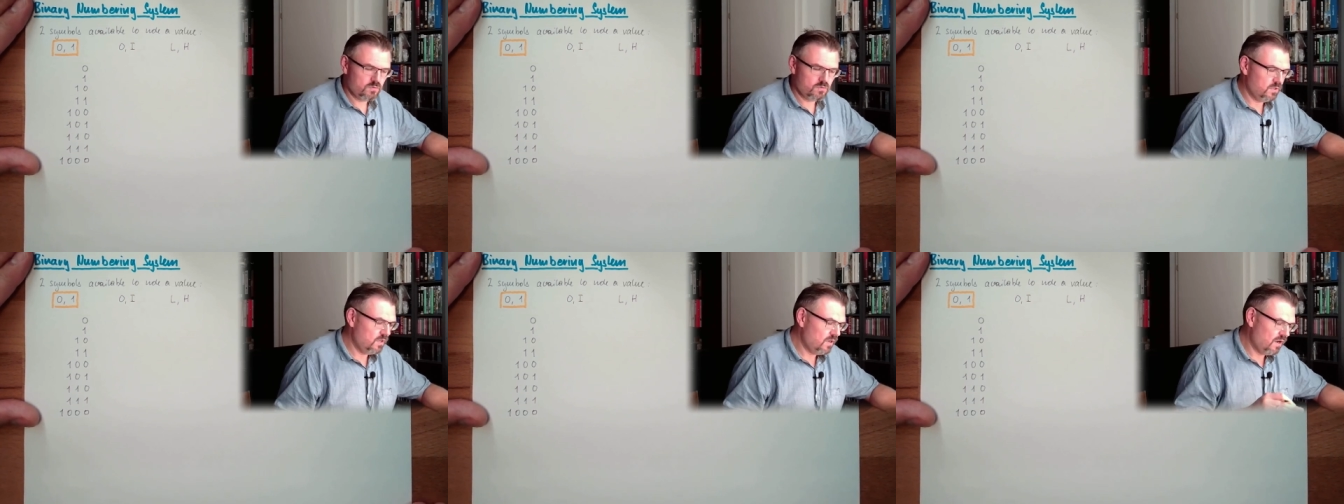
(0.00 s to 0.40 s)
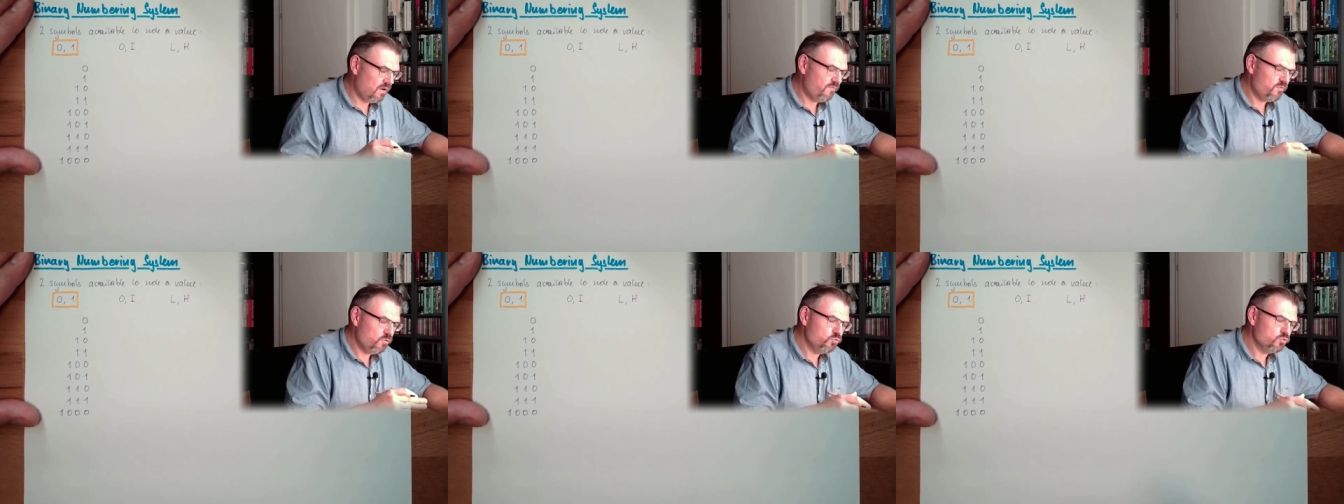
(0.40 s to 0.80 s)
Yeah,
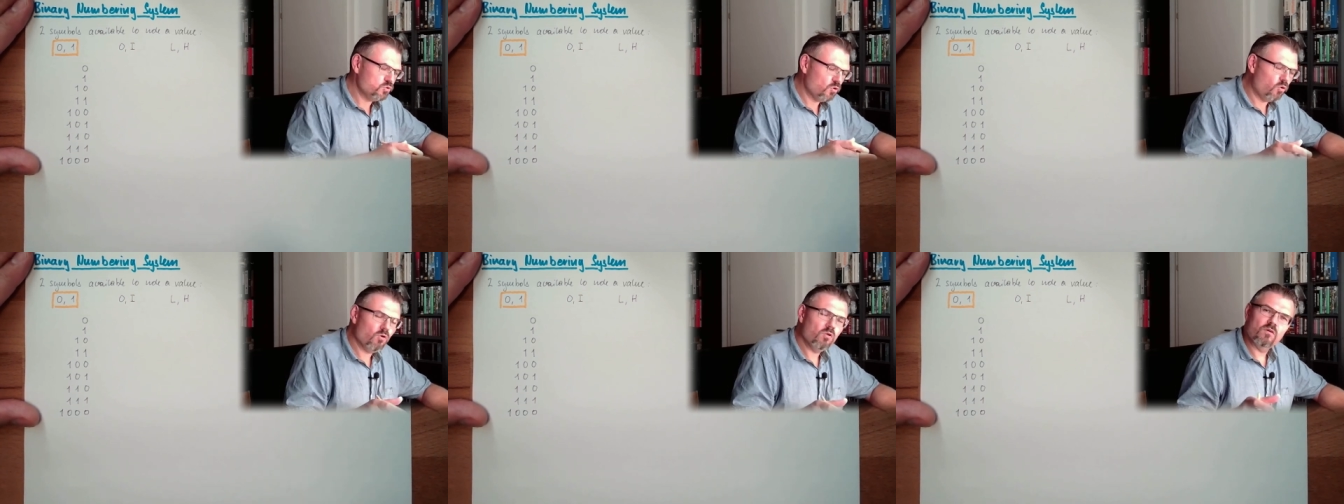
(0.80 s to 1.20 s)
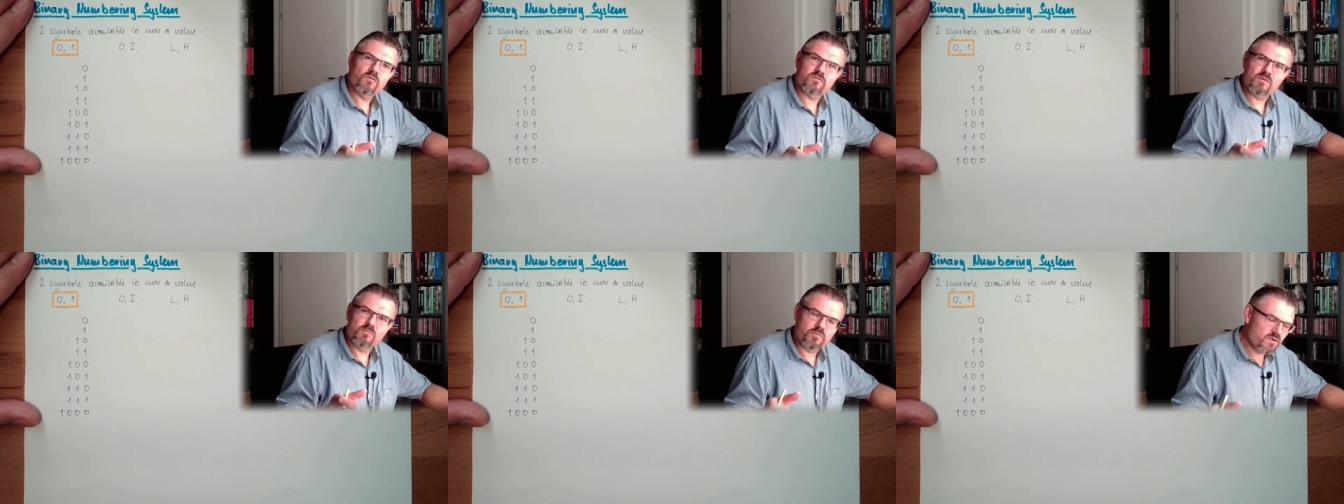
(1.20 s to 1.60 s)
I've used all
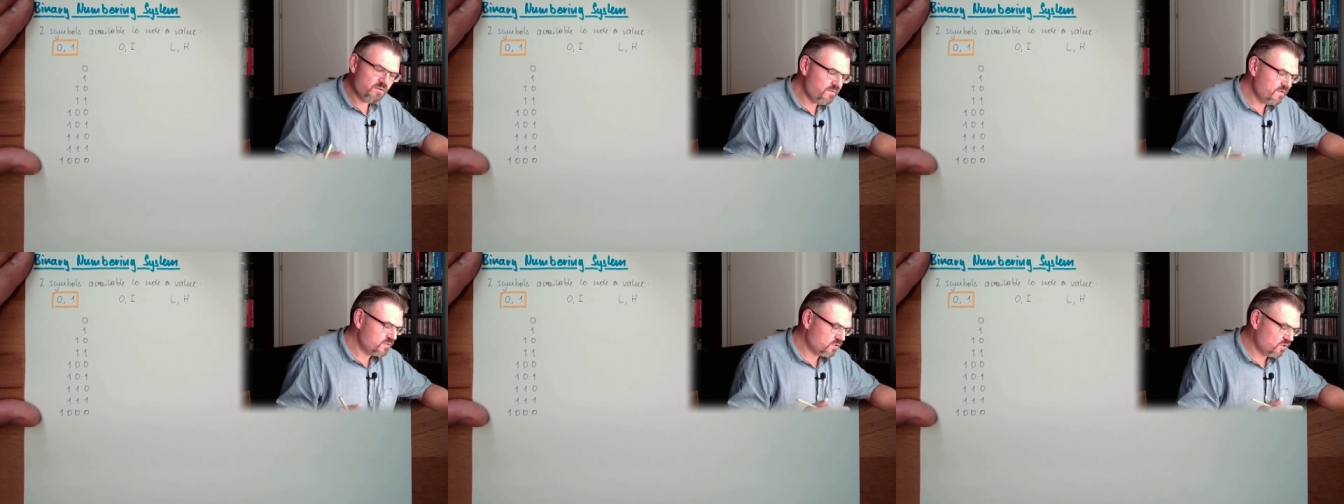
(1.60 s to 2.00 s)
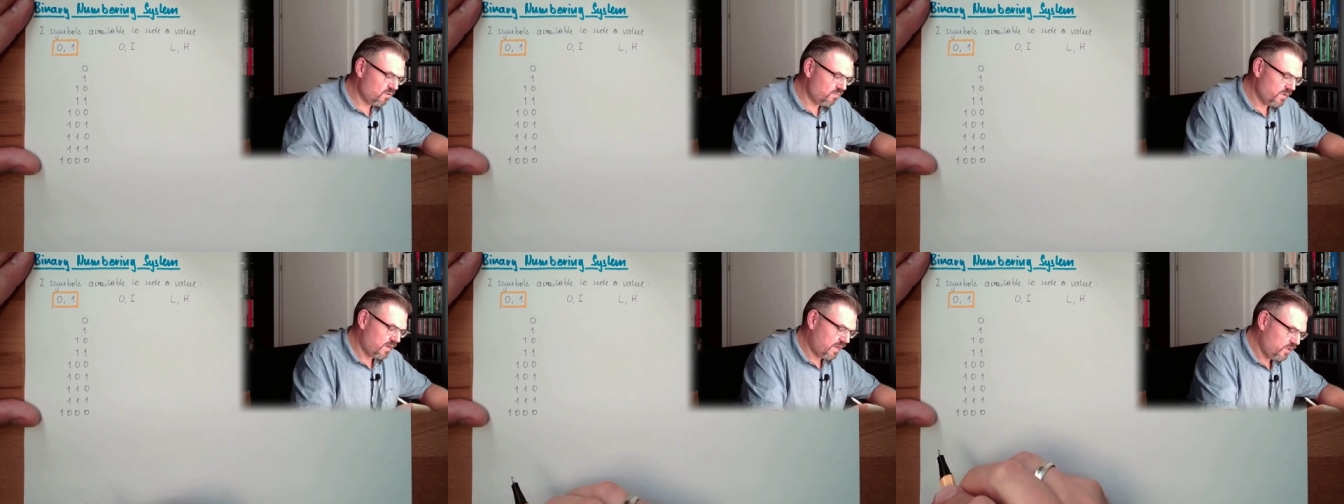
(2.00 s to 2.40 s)
of the previous
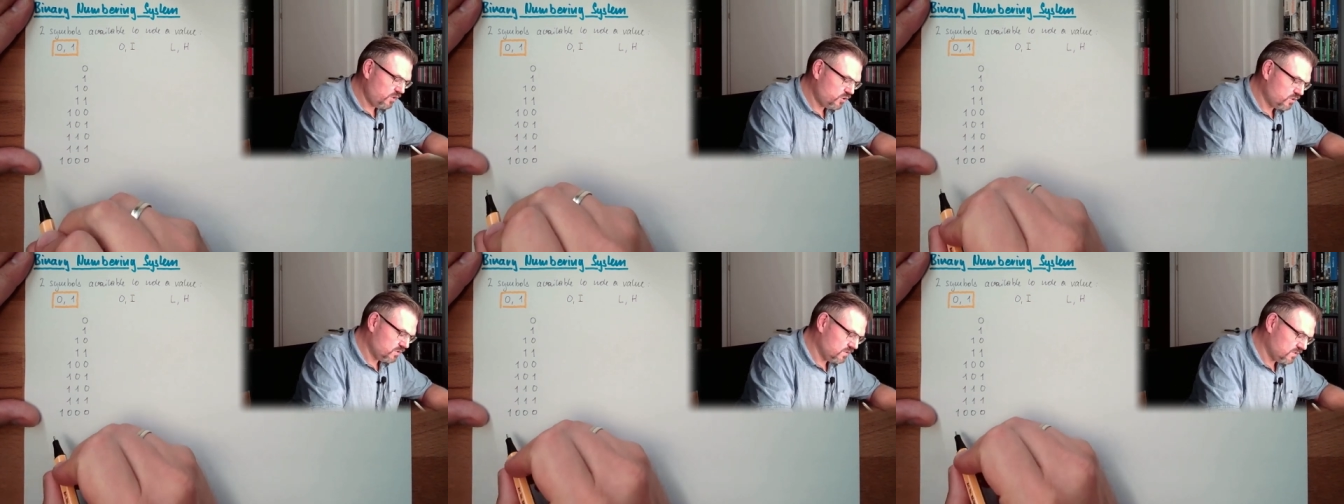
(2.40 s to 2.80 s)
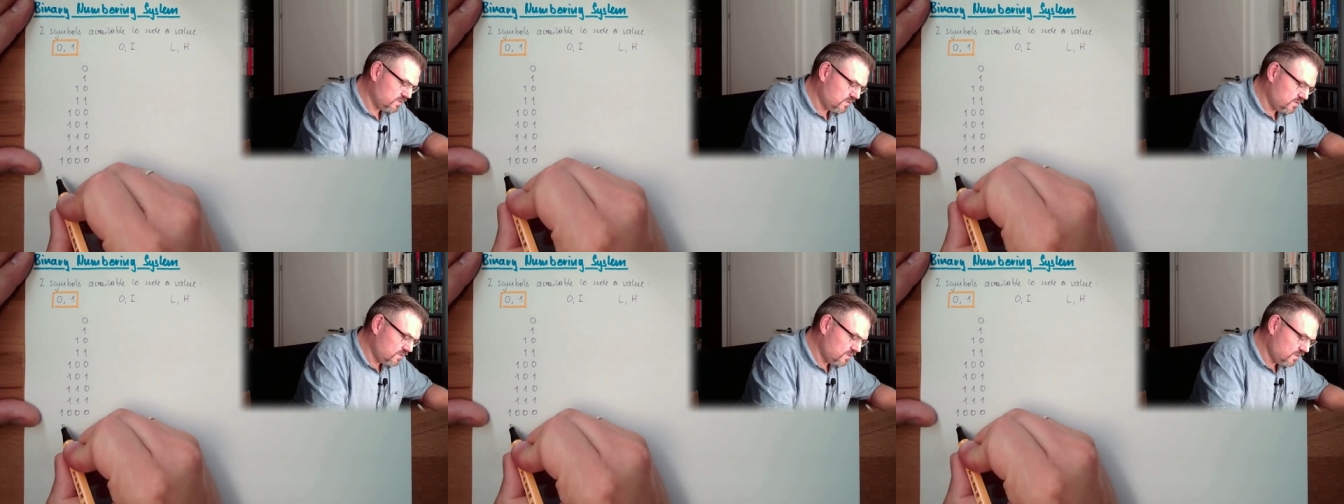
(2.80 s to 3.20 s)
combinations
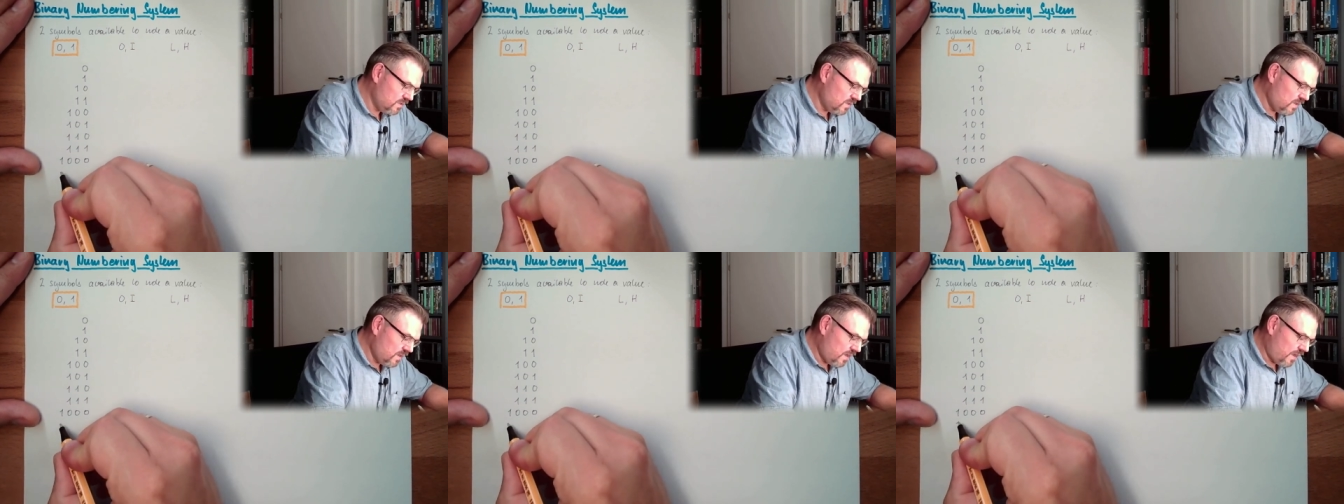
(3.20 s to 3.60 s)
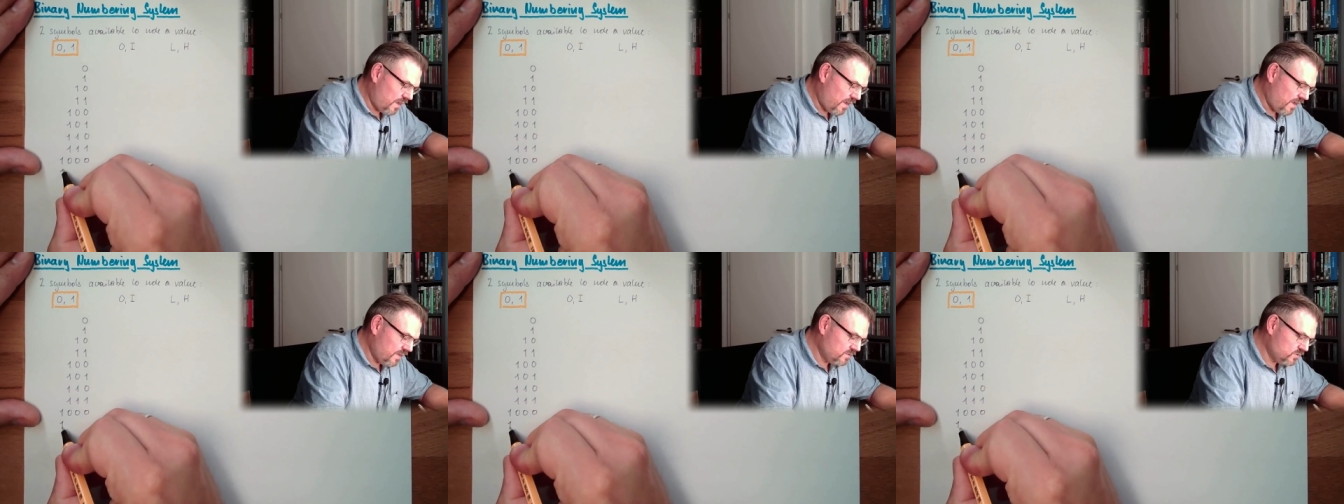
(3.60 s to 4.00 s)
yeah,
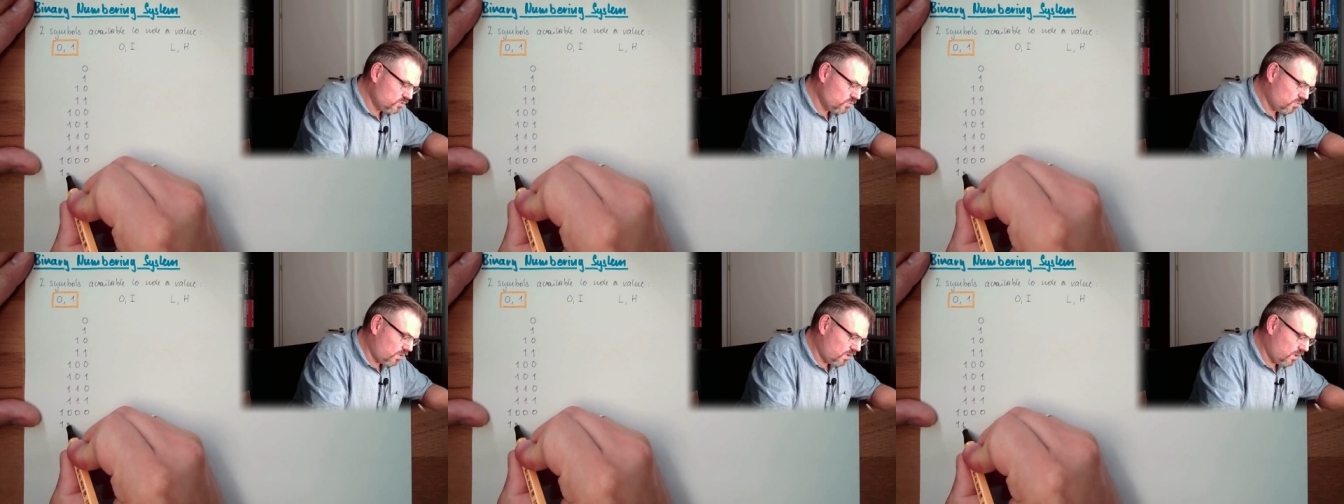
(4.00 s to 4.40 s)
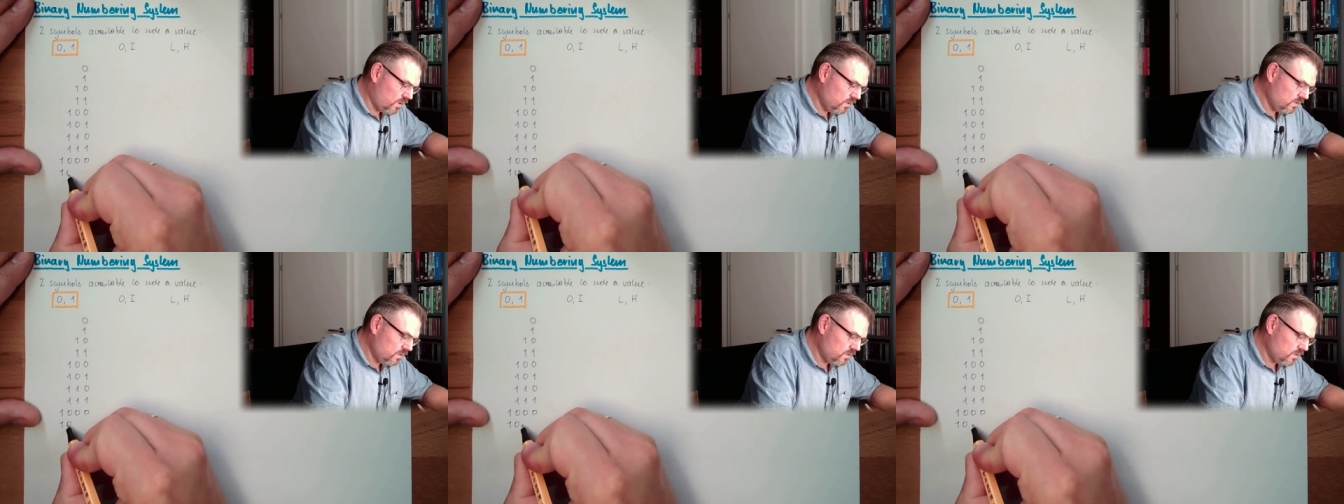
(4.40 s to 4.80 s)
and so
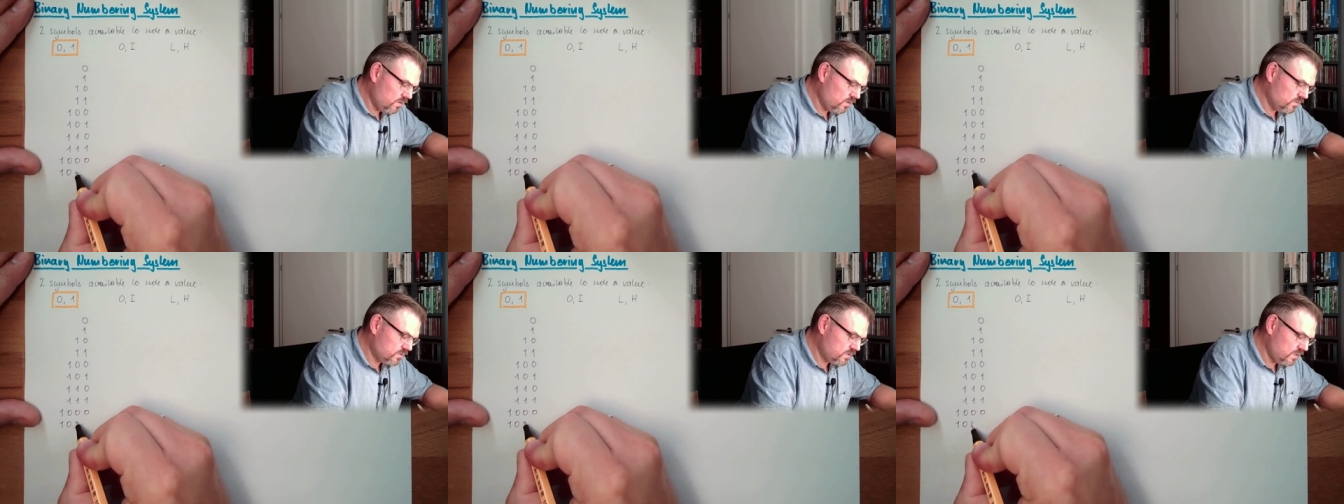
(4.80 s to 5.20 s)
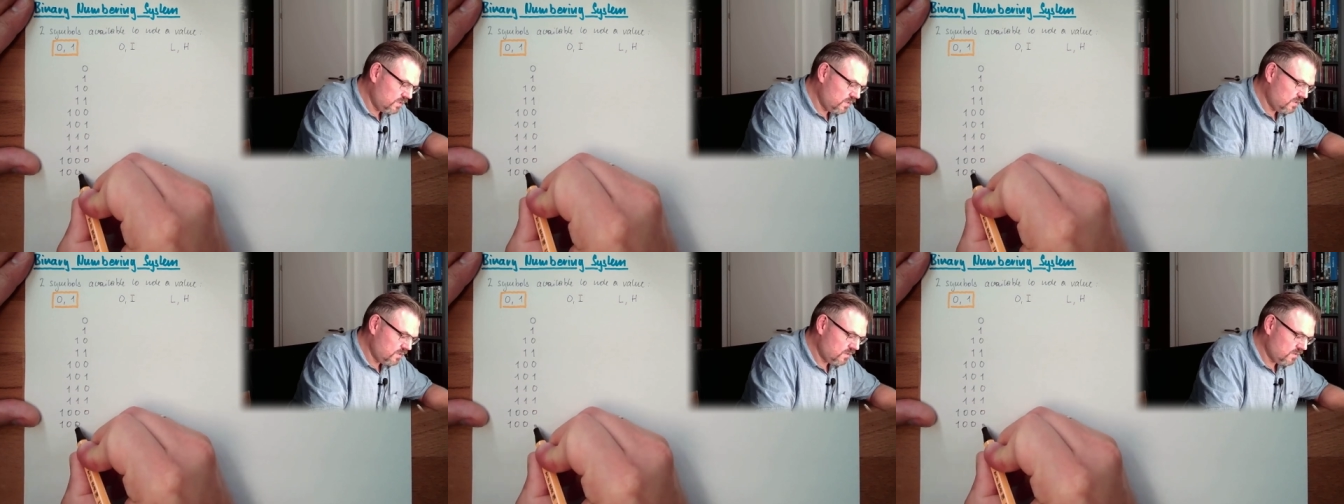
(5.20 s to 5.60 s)
on. You see,